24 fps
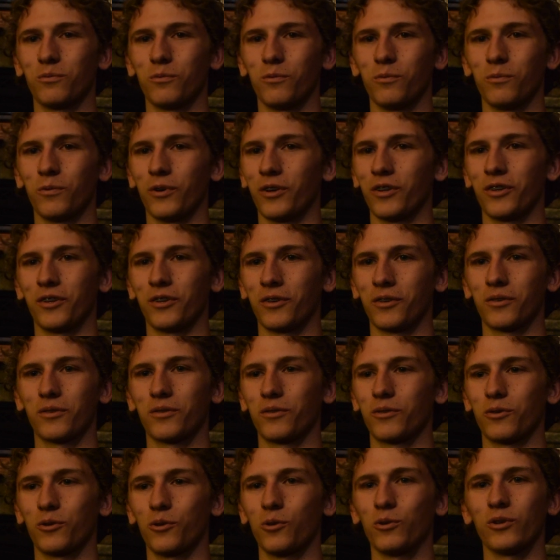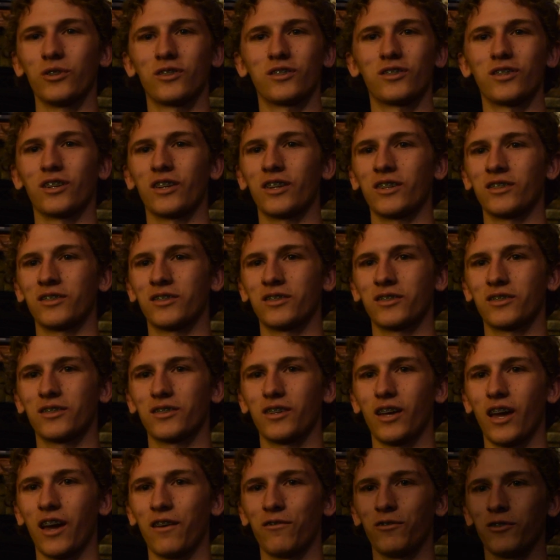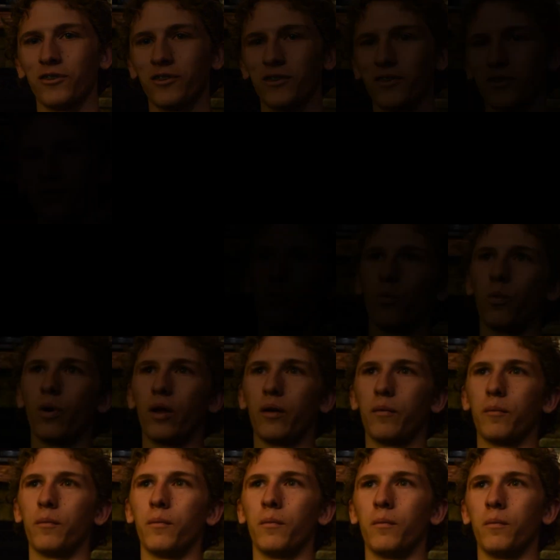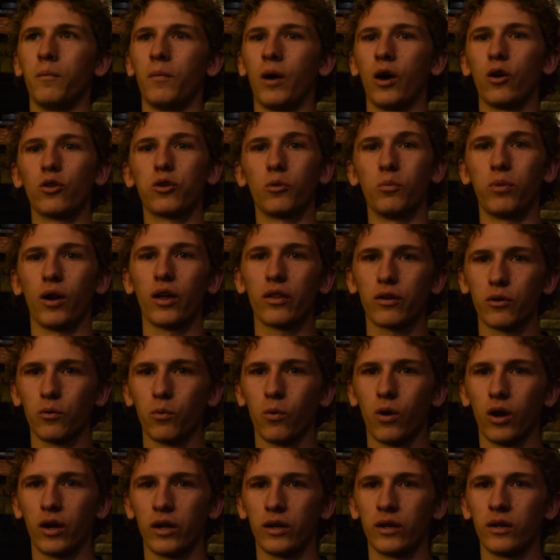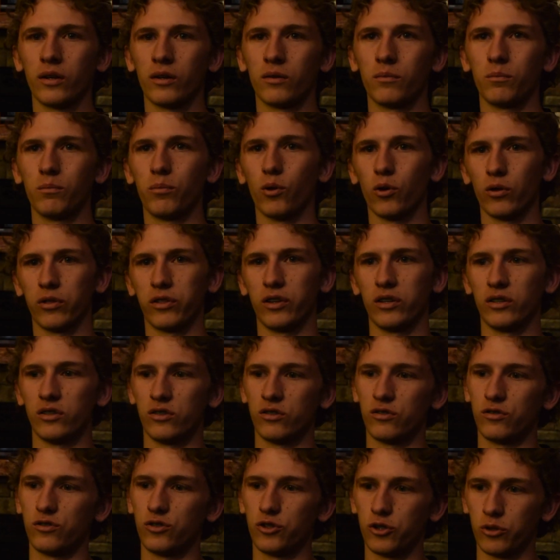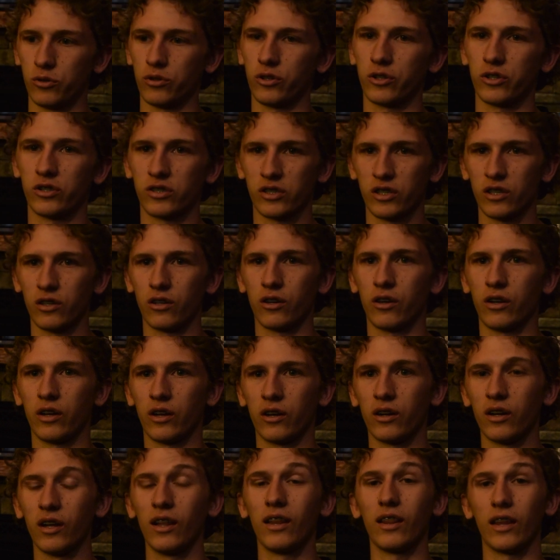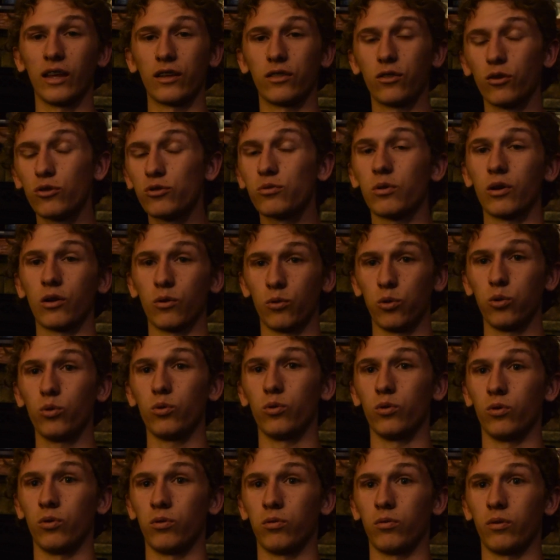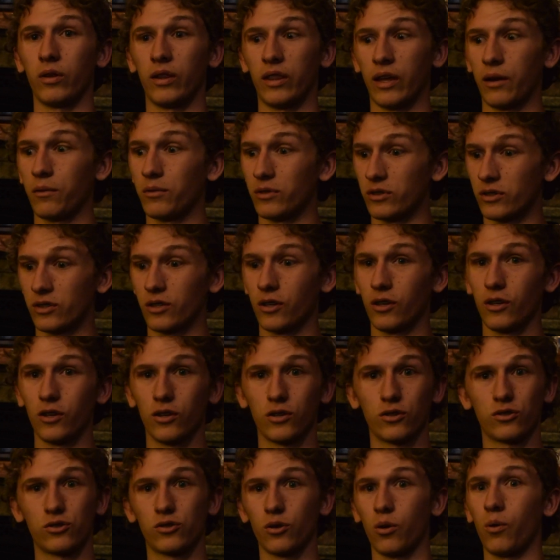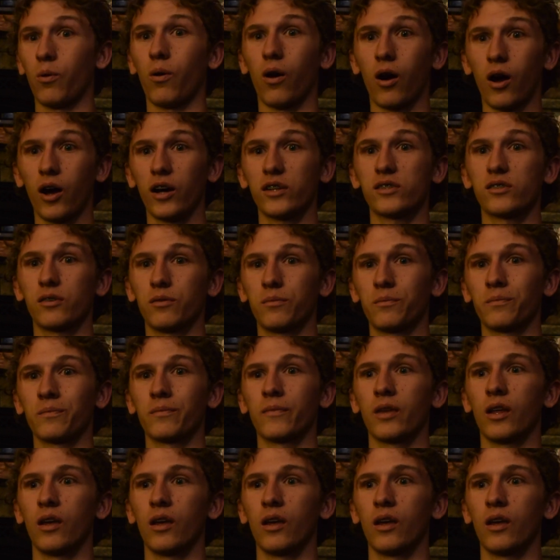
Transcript: one of the coolest things ever. When my older brother won both his junior and senior year, like those were cool, right? That was so awesome.